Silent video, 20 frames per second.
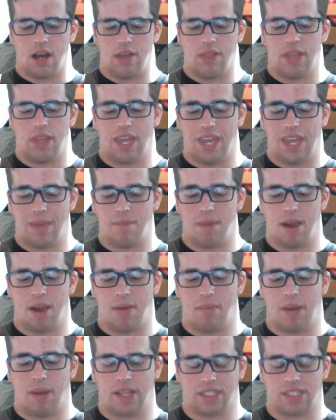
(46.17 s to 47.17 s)
The email
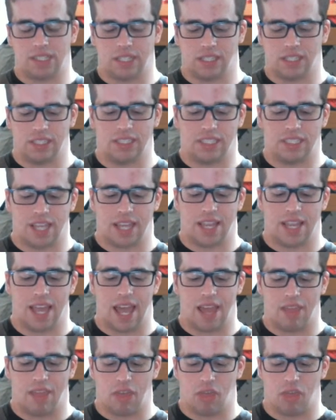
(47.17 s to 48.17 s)
basically said
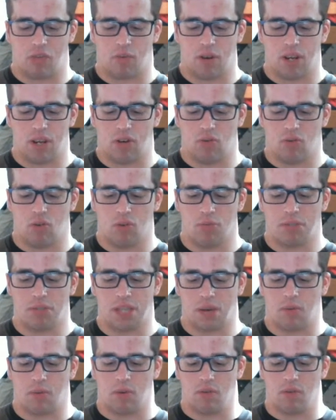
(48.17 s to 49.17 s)
that the 3 groups
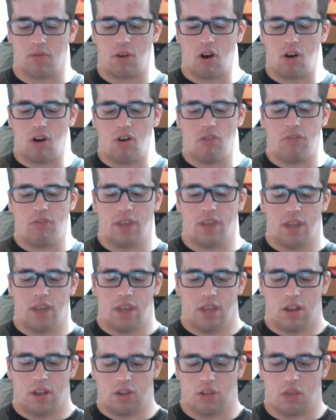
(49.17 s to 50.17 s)
that were involved,
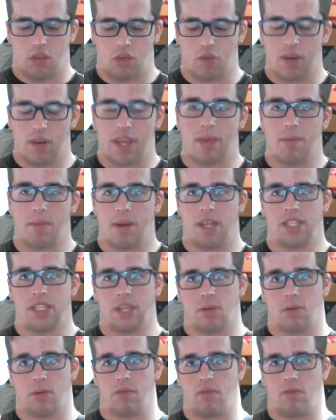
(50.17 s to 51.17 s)
the 3 committees
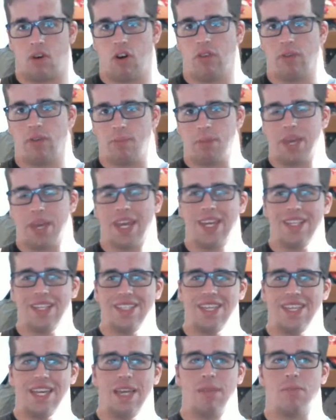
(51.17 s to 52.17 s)
that were involved in picking
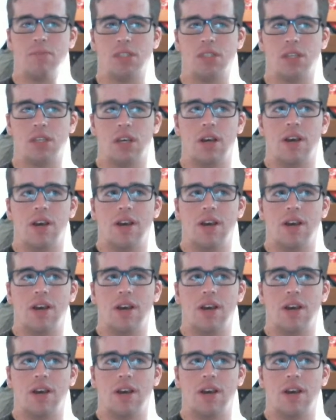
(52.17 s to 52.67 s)
teams,